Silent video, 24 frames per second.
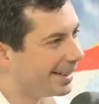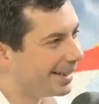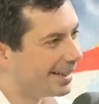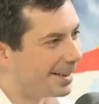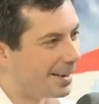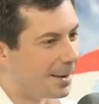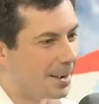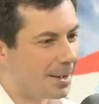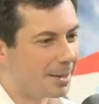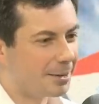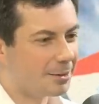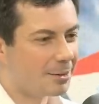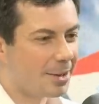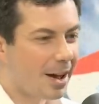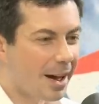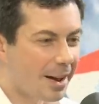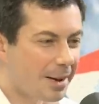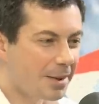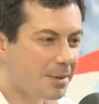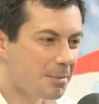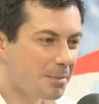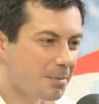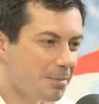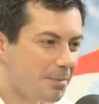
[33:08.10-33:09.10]
uh, is
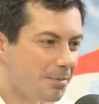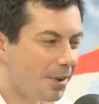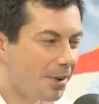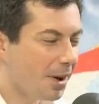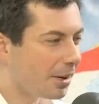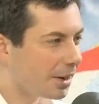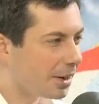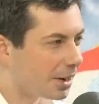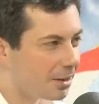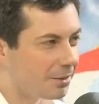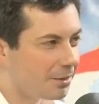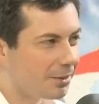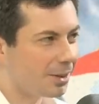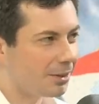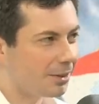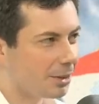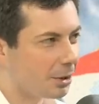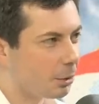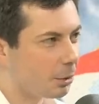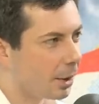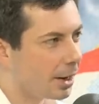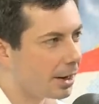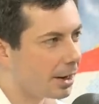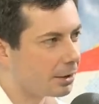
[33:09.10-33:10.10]
not a very
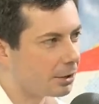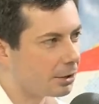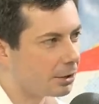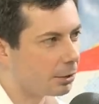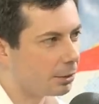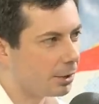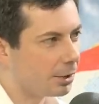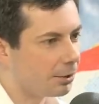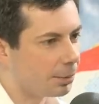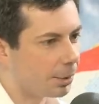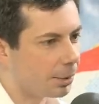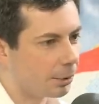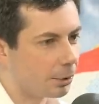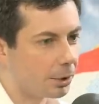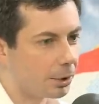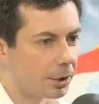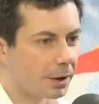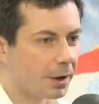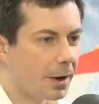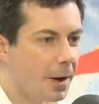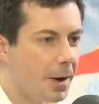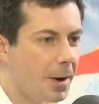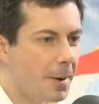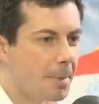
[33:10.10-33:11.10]
convincing way to, to reach people.
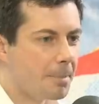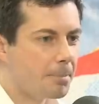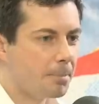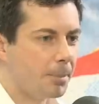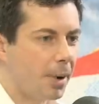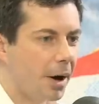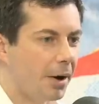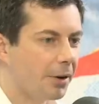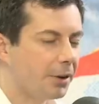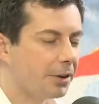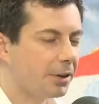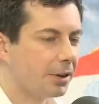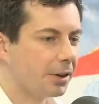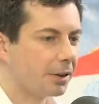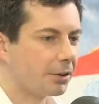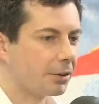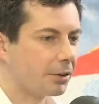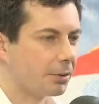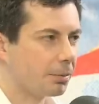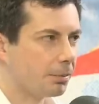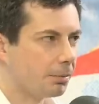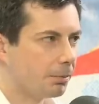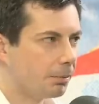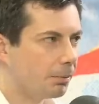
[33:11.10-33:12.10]
Look,
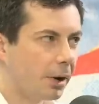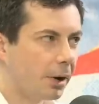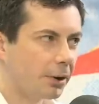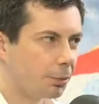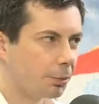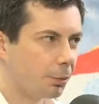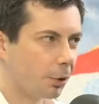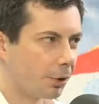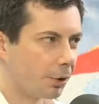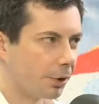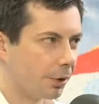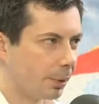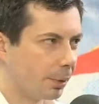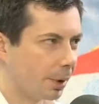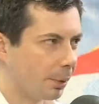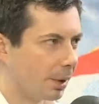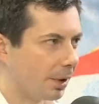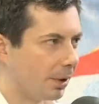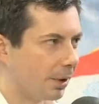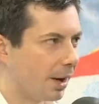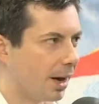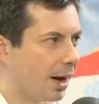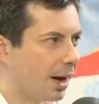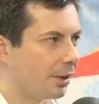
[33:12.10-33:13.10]
politics, much more than we
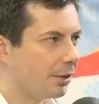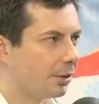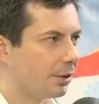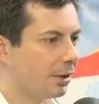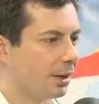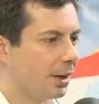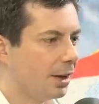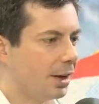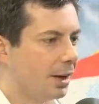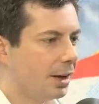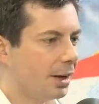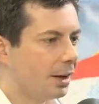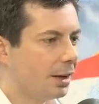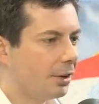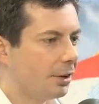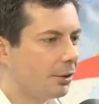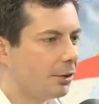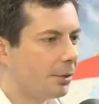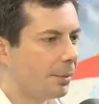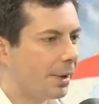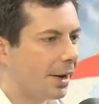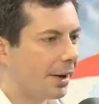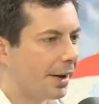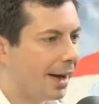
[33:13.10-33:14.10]
realize,
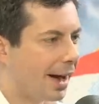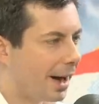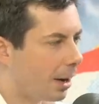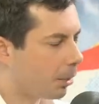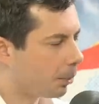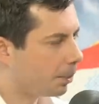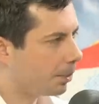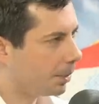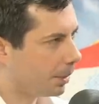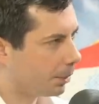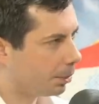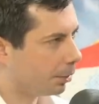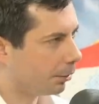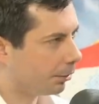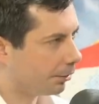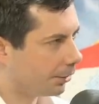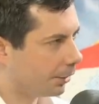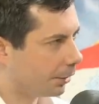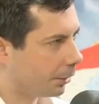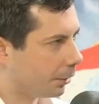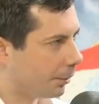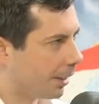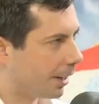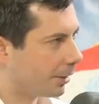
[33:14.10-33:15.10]
is about how people
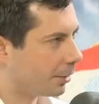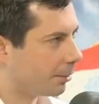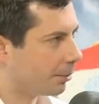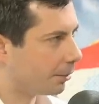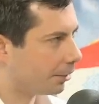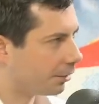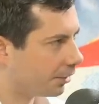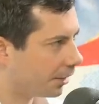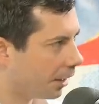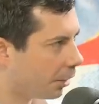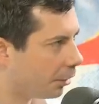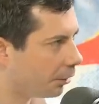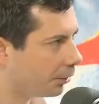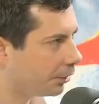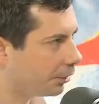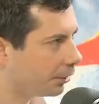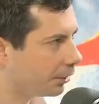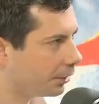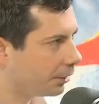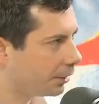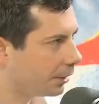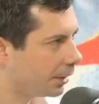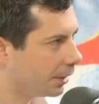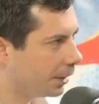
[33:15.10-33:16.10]
feel about
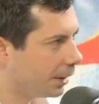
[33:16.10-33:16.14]
themselves.